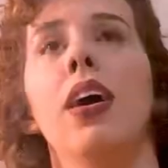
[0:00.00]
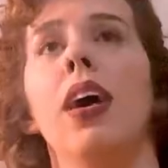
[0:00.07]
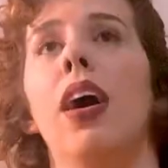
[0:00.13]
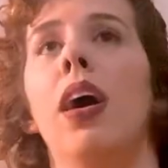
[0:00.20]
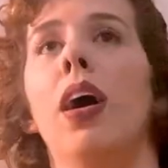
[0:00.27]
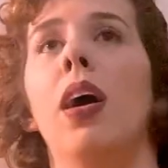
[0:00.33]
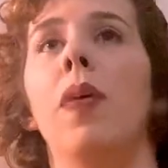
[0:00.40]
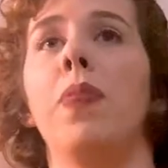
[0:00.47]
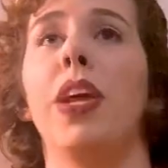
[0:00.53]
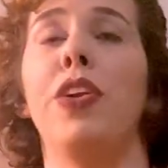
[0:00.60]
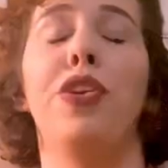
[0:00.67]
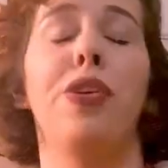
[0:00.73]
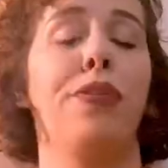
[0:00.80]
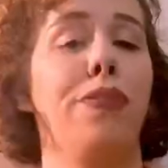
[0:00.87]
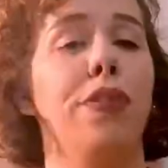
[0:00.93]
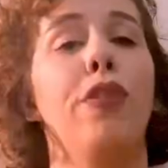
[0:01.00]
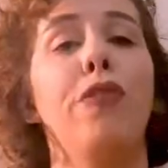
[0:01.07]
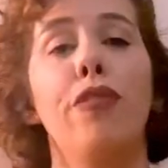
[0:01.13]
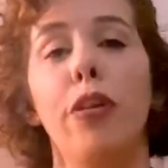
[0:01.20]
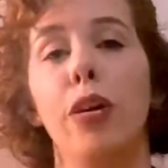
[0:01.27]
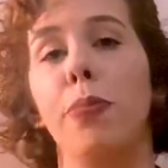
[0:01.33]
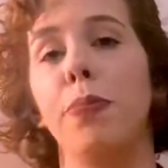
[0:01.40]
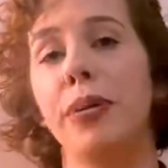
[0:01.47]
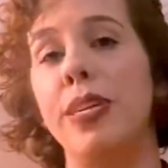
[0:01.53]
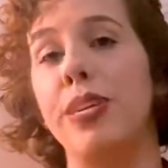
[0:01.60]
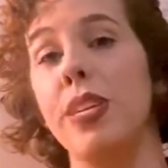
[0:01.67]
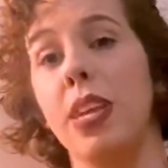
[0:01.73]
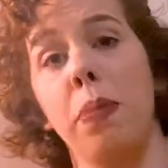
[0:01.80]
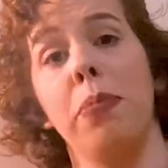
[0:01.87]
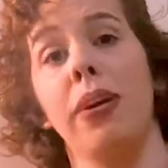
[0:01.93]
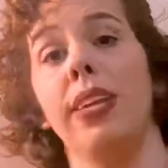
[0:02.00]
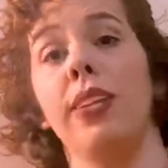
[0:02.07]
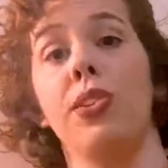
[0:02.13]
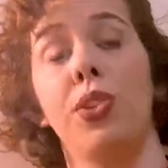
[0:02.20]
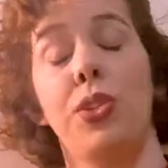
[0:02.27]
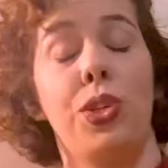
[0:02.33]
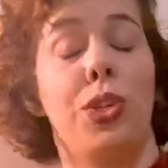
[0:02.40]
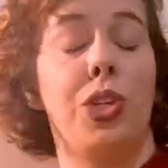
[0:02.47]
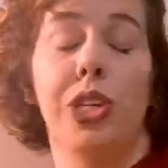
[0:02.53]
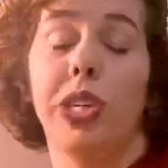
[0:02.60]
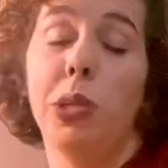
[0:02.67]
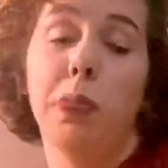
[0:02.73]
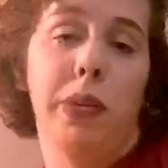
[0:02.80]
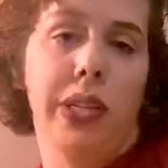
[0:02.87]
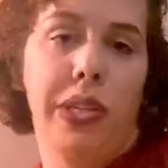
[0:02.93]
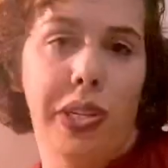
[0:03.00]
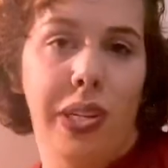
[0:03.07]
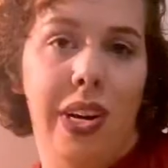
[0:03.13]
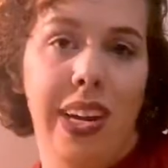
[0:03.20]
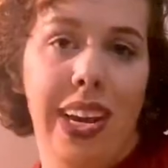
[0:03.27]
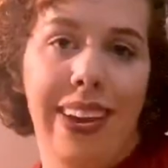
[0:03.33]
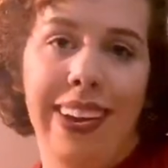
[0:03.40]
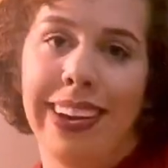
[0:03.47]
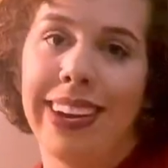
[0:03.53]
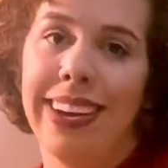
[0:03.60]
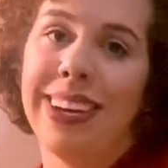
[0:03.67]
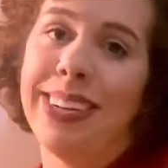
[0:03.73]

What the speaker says: that you feel for a person, but it's just platonic.